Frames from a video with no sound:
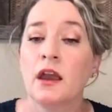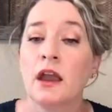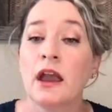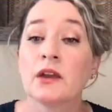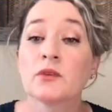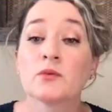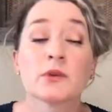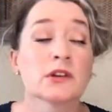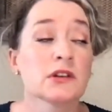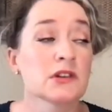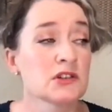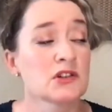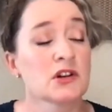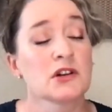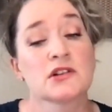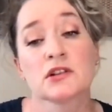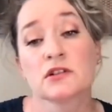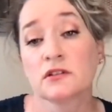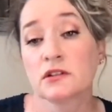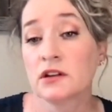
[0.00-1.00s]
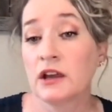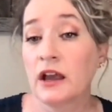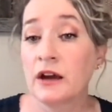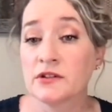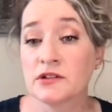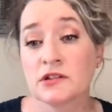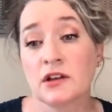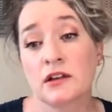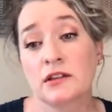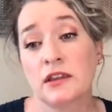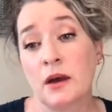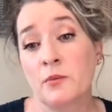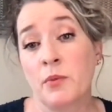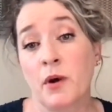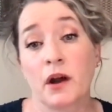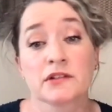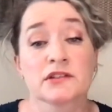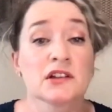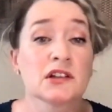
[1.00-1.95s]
and really start to look outside that box.